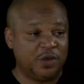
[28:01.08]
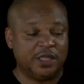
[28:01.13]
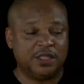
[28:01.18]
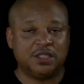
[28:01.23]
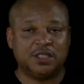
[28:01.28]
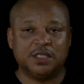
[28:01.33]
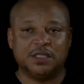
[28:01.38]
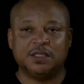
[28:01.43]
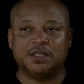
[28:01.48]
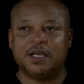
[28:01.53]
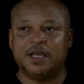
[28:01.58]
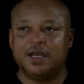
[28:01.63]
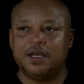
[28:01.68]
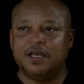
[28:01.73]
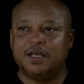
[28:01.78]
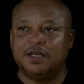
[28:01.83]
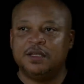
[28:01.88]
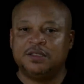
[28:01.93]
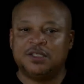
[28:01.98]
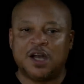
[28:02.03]
which is
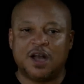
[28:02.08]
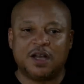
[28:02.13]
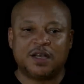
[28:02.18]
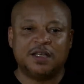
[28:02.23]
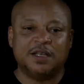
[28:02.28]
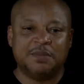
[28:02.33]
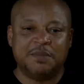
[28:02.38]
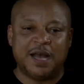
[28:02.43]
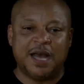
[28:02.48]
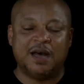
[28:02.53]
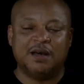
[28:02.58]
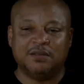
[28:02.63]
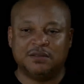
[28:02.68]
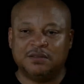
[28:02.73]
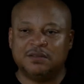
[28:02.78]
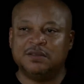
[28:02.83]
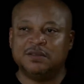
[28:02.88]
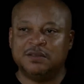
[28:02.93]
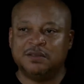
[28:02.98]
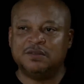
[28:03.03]
talking about
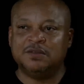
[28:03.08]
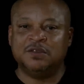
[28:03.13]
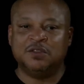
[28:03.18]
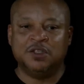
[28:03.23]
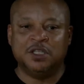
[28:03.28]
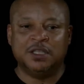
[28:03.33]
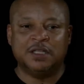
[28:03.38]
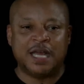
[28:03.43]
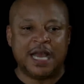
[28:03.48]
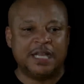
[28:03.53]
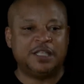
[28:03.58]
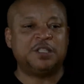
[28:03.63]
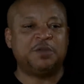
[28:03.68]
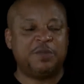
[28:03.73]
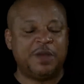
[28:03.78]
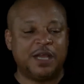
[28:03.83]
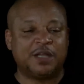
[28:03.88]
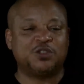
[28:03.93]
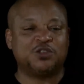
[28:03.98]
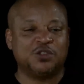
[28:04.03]
the light
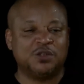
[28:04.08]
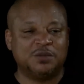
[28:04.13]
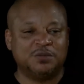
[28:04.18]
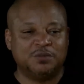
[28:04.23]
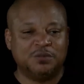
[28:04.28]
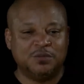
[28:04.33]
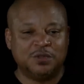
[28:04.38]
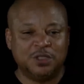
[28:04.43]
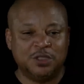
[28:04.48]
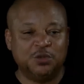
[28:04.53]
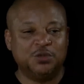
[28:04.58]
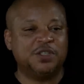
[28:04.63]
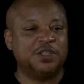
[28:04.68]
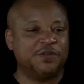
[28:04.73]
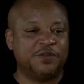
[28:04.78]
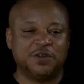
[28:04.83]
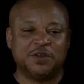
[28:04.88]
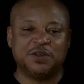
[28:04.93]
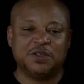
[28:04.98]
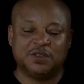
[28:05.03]
spectrum,
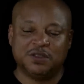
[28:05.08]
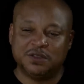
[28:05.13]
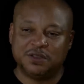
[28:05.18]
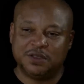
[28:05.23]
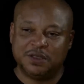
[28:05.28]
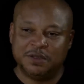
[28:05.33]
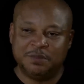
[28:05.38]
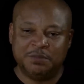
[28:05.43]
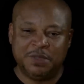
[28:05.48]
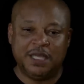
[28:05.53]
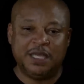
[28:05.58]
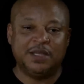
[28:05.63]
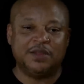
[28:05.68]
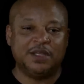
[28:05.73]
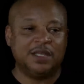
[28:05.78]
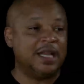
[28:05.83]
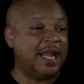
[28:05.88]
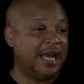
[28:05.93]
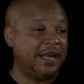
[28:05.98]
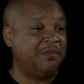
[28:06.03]
Lucifer being
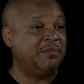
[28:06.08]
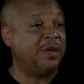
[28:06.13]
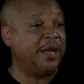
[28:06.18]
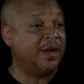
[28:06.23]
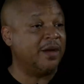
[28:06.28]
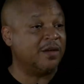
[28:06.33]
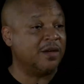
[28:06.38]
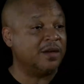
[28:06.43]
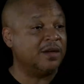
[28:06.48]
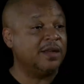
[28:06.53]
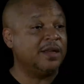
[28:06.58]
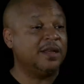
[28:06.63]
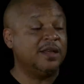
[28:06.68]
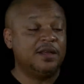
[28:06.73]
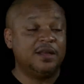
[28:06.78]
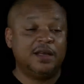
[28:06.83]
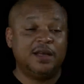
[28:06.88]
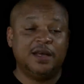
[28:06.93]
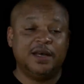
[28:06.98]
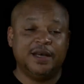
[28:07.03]
the light bearer.
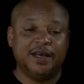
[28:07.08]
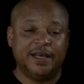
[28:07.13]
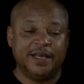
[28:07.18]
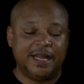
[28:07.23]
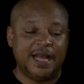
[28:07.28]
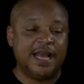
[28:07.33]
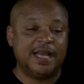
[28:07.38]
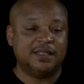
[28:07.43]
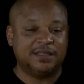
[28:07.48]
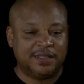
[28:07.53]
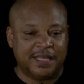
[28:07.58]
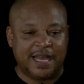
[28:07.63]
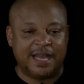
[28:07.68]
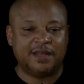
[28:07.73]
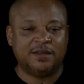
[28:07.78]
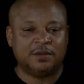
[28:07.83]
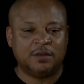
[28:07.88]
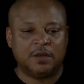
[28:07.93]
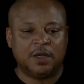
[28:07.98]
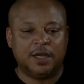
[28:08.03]
Mm. Uh, it has
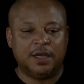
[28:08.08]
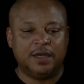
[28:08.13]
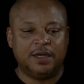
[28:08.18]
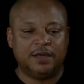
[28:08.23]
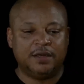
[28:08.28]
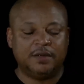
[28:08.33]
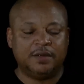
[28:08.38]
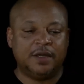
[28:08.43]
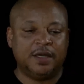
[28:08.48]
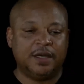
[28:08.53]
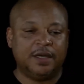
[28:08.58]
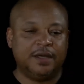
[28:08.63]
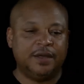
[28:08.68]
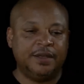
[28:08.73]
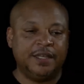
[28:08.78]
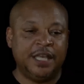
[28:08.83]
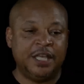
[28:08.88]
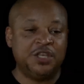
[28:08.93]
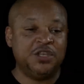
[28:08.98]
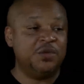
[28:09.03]
that uh, uh,
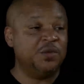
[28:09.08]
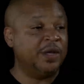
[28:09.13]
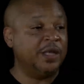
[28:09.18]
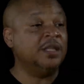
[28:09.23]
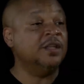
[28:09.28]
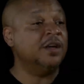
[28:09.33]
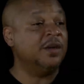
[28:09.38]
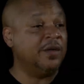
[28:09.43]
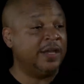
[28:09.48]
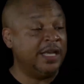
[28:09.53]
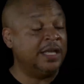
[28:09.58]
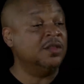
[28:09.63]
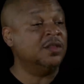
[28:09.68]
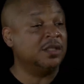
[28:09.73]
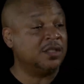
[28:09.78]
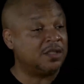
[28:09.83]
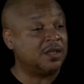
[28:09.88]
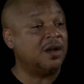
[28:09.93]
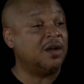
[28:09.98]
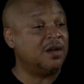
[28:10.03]
innuendo in
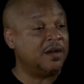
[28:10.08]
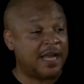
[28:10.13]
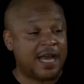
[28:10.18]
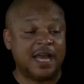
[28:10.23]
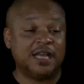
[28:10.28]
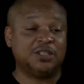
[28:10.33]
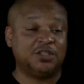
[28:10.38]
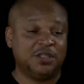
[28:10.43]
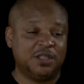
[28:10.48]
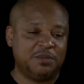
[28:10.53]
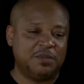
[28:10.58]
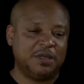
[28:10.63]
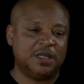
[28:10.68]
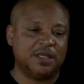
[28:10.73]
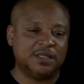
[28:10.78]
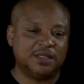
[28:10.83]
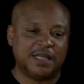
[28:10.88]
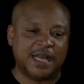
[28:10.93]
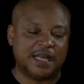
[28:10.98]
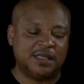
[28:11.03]
the song, actually,
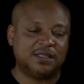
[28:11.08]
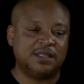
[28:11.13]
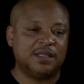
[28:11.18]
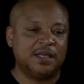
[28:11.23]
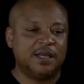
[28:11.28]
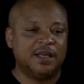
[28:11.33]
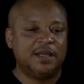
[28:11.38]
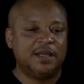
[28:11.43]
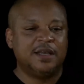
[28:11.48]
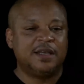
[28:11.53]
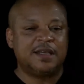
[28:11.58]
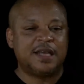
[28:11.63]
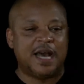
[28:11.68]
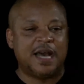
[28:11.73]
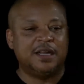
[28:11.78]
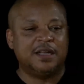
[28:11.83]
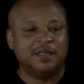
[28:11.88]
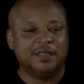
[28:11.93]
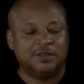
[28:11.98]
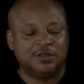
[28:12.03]
because that's
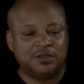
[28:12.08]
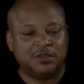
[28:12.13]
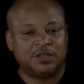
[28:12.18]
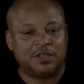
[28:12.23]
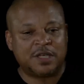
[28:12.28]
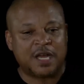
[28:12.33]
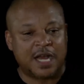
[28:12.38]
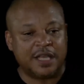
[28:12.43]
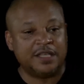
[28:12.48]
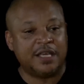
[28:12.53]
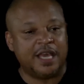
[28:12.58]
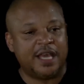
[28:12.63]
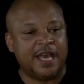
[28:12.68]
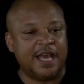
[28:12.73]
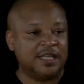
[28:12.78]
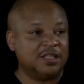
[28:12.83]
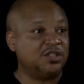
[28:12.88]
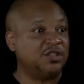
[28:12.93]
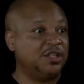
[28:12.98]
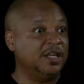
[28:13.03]
kind of Kanye
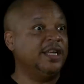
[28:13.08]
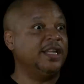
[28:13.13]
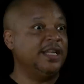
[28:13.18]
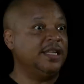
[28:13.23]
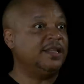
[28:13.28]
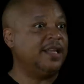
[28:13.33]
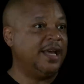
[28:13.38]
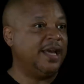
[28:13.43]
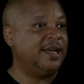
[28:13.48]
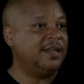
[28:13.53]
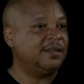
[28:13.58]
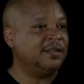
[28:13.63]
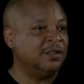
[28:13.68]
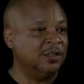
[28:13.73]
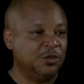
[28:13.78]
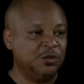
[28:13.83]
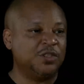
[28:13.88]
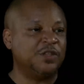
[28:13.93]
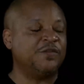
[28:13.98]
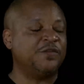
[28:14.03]
has studied that okay.
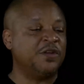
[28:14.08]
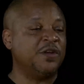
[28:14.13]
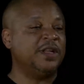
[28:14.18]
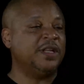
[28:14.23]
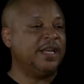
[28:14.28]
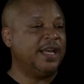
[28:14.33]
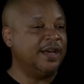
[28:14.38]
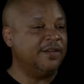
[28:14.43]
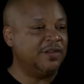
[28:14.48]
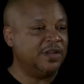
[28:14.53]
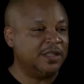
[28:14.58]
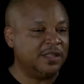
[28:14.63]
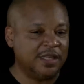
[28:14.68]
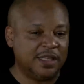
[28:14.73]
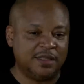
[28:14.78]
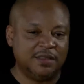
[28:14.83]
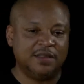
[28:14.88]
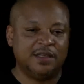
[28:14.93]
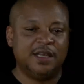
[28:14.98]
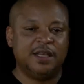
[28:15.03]
Lucifer in heaven
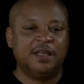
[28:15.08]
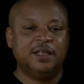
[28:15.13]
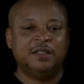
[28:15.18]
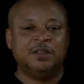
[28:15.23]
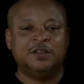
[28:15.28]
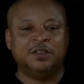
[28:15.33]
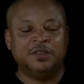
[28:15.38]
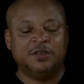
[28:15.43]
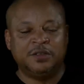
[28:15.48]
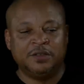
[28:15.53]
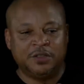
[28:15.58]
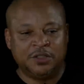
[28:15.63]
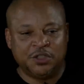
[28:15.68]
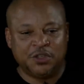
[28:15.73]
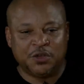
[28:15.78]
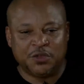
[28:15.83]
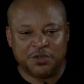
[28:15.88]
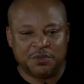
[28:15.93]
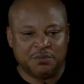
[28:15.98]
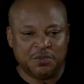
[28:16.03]
and the, the, you
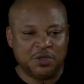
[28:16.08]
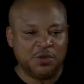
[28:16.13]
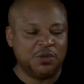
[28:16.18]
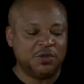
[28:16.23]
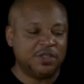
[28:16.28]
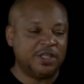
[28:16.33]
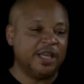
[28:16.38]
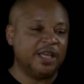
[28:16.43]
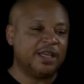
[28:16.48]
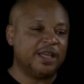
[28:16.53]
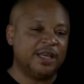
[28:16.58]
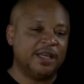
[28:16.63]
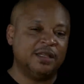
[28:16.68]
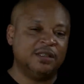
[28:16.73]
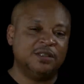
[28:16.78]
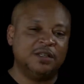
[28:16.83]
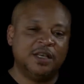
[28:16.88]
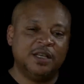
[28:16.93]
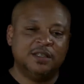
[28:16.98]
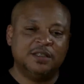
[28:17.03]
know the music
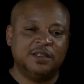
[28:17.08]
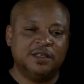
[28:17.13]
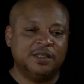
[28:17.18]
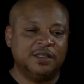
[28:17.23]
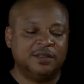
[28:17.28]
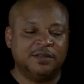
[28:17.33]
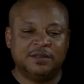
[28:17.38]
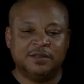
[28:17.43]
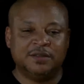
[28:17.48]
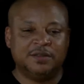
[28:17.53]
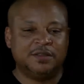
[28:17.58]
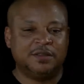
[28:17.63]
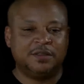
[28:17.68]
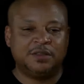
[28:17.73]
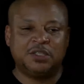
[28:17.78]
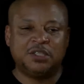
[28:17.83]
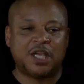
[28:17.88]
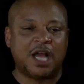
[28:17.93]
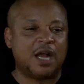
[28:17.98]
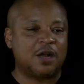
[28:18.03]
and the, the the
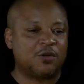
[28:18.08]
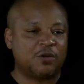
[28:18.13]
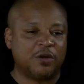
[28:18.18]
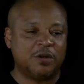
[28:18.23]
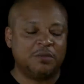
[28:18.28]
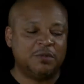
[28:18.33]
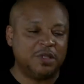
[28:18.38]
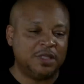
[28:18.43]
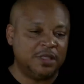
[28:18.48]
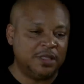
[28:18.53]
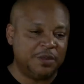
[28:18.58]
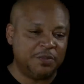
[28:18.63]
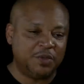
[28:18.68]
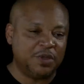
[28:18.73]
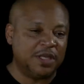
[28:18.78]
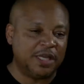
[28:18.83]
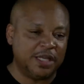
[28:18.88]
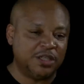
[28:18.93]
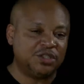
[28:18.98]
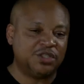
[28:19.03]
chakra
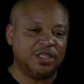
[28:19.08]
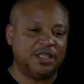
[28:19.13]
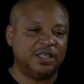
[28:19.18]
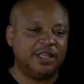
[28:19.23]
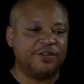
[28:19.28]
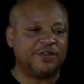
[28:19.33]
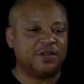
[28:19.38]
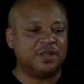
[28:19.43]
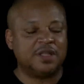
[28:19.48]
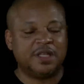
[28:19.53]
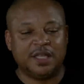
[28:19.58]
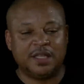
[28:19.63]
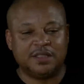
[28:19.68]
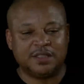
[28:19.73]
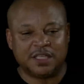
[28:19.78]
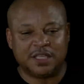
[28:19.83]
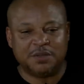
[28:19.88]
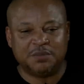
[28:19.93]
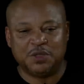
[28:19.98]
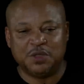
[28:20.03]
manipulation and different
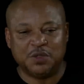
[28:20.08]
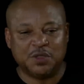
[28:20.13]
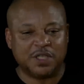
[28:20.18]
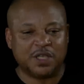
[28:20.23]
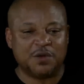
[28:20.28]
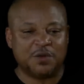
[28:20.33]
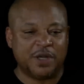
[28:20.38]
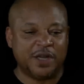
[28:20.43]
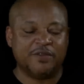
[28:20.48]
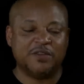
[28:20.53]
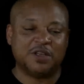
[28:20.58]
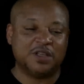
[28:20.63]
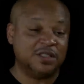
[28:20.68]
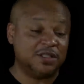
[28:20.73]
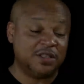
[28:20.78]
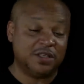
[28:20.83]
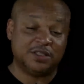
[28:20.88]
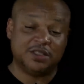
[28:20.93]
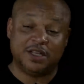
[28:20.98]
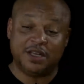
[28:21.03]
things in the music or whatever because
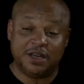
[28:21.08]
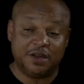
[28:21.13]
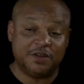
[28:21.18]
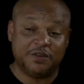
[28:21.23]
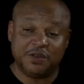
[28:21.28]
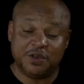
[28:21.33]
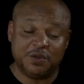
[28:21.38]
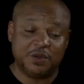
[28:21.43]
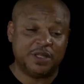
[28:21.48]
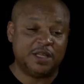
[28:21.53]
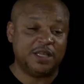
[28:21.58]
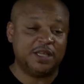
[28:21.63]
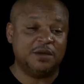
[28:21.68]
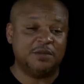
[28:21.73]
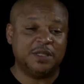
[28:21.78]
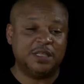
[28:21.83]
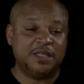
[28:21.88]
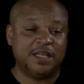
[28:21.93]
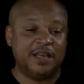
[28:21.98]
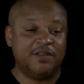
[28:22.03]
there's an interview with
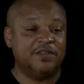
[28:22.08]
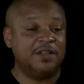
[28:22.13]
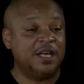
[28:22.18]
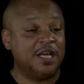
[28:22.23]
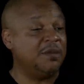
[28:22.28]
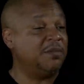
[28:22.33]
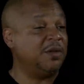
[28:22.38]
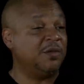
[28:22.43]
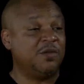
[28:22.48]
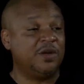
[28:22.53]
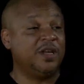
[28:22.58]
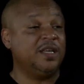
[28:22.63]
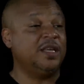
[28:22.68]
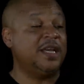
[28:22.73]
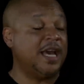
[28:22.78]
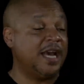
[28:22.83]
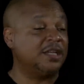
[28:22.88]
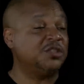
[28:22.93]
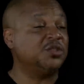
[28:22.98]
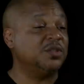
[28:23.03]
him and David Letterman where he
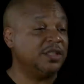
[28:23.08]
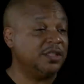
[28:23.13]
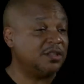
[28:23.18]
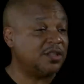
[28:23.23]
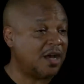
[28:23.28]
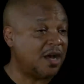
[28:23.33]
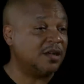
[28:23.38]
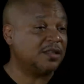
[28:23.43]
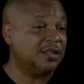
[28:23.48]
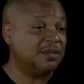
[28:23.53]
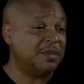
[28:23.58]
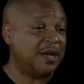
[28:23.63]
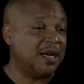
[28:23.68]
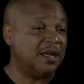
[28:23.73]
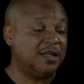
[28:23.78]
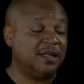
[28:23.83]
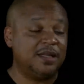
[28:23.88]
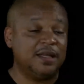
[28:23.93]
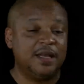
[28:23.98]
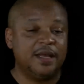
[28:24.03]
actually talks
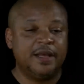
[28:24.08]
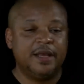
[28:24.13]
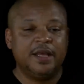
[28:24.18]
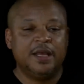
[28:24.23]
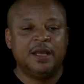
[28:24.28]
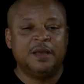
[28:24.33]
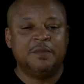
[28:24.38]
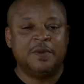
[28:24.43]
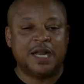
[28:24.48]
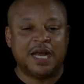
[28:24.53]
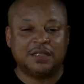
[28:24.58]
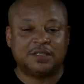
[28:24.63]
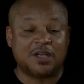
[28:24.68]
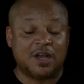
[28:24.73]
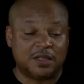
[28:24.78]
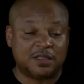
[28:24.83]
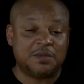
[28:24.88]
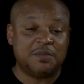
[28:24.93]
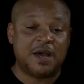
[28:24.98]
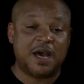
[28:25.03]
about it. Okay. But I
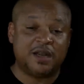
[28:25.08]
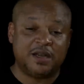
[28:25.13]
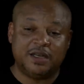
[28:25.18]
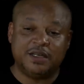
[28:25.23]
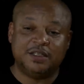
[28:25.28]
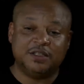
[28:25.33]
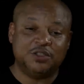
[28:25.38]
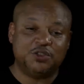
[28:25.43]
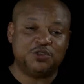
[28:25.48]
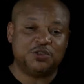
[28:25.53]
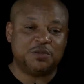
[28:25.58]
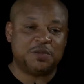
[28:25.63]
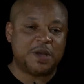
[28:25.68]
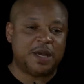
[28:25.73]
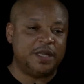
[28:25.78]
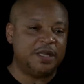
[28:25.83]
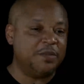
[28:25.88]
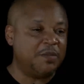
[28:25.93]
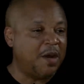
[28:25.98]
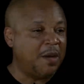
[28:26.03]
talked about it in the Truth
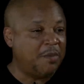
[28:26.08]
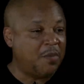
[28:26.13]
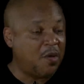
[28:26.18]
Behind Hip Hop